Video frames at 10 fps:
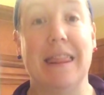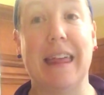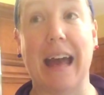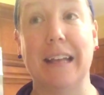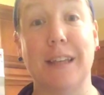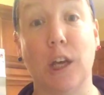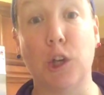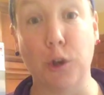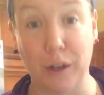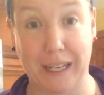That is a
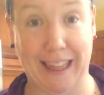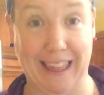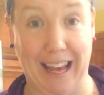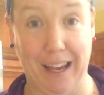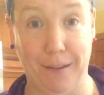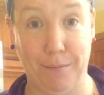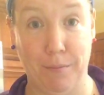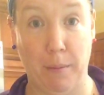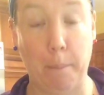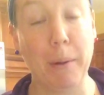good thing.
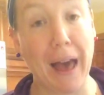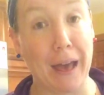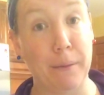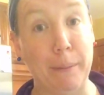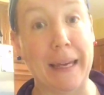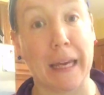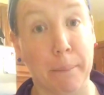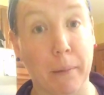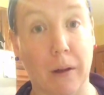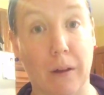But
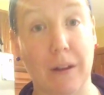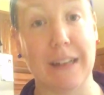people